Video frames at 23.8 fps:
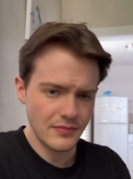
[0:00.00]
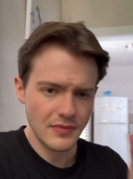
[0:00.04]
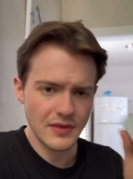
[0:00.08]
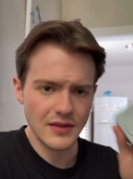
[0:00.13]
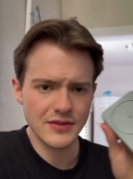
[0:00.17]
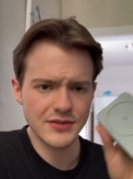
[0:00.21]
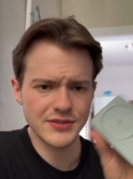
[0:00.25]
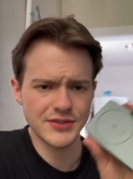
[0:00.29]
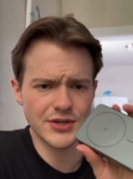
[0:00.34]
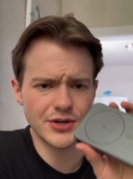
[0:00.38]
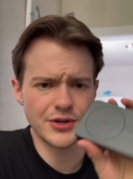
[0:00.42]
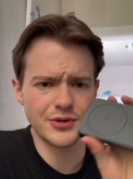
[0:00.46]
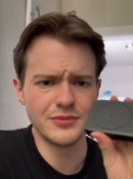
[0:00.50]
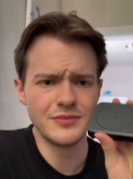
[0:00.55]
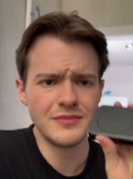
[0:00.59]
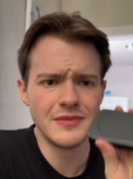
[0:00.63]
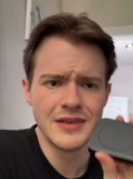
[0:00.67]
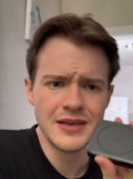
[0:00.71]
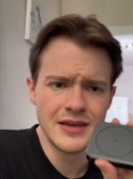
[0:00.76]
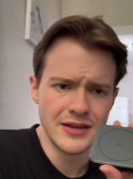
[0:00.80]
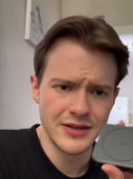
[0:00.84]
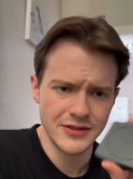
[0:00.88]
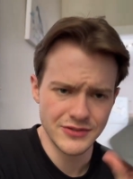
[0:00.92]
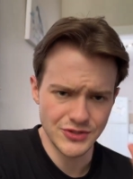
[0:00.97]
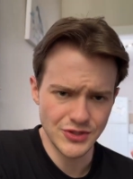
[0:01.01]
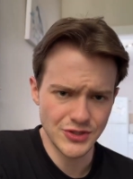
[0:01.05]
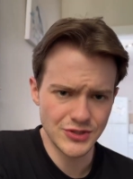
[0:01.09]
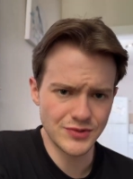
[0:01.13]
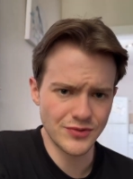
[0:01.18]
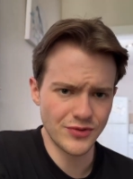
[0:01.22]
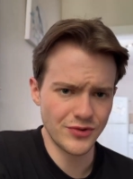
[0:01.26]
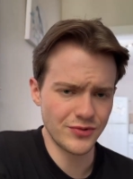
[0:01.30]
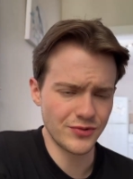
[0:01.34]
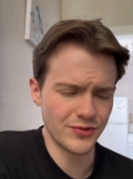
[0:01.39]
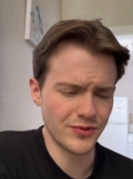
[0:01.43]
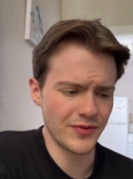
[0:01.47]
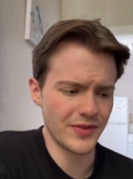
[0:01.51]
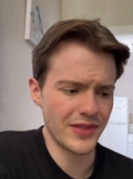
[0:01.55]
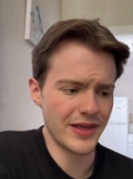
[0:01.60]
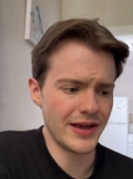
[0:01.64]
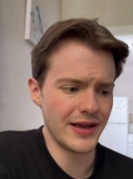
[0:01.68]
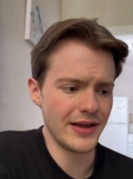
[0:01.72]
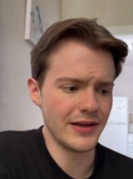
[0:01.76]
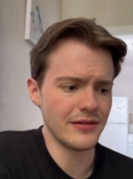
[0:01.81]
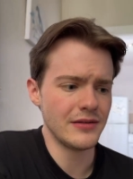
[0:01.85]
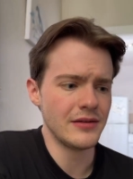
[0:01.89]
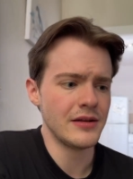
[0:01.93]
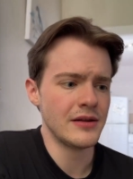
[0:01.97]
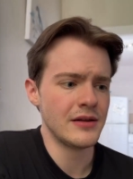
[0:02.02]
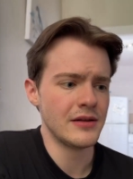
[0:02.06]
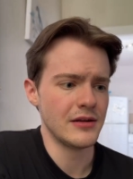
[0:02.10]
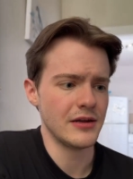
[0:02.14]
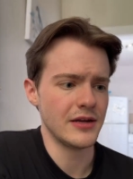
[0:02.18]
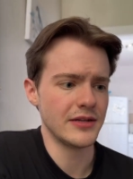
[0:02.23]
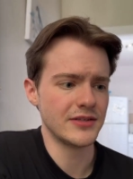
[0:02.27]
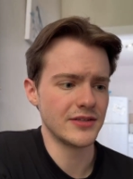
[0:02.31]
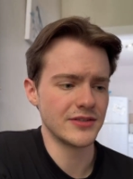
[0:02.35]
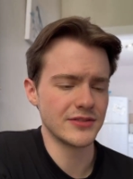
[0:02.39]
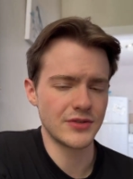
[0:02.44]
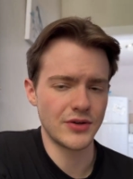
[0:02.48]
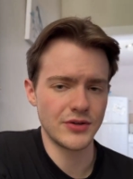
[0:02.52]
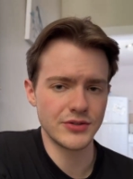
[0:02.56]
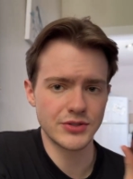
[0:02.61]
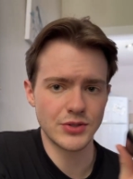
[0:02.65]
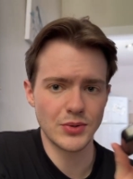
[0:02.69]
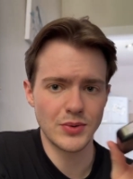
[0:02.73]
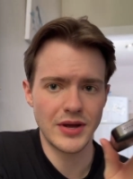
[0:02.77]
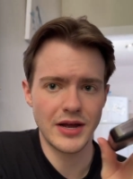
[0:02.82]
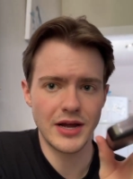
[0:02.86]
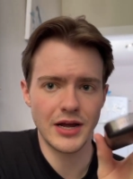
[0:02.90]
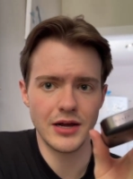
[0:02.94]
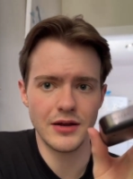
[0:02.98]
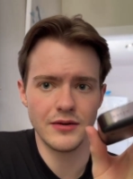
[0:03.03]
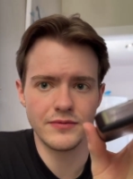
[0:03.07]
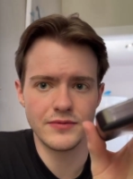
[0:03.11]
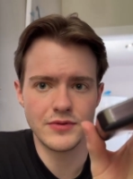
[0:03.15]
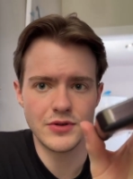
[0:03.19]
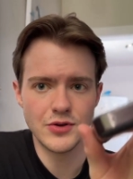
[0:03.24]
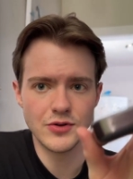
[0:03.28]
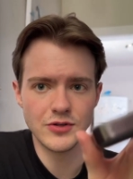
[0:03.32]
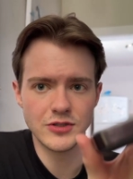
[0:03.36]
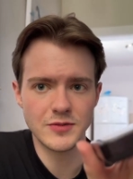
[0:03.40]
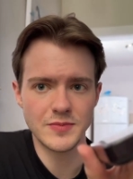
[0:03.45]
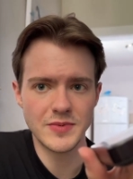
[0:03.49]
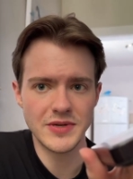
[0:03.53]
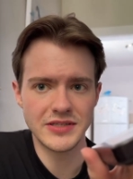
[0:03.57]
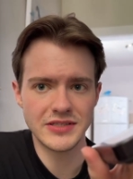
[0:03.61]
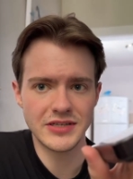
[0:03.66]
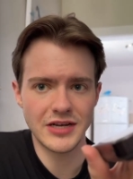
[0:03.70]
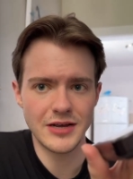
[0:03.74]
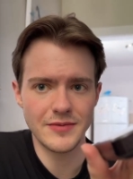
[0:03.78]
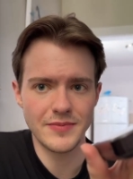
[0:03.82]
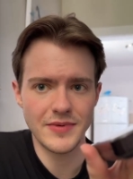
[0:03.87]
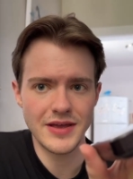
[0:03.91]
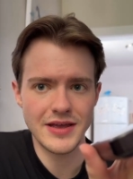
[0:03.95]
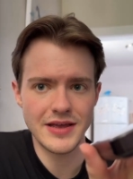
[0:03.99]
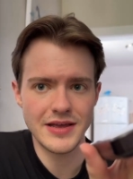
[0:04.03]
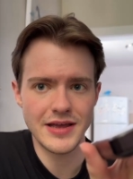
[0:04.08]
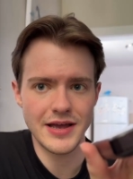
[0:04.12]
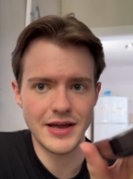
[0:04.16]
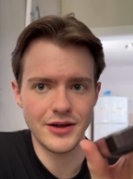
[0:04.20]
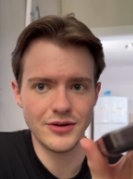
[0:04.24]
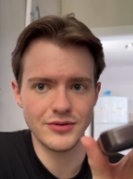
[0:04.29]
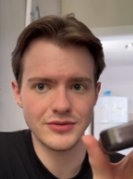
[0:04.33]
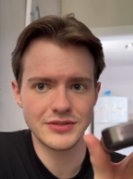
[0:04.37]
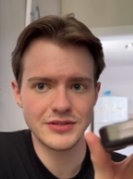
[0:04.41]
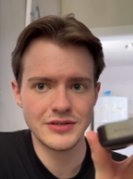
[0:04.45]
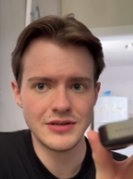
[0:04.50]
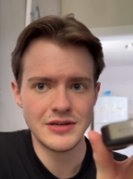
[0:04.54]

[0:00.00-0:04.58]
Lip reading: So it's useful for that. It does also have USB Type A out,